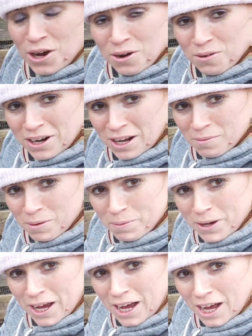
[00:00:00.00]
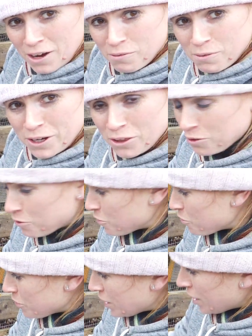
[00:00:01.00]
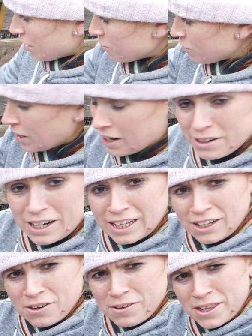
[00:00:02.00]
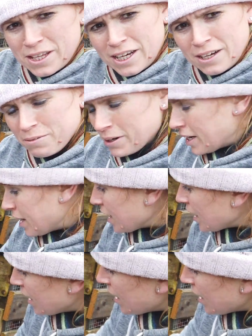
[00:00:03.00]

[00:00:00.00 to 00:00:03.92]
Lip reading: Well, I'm about halfway through now, like going that way,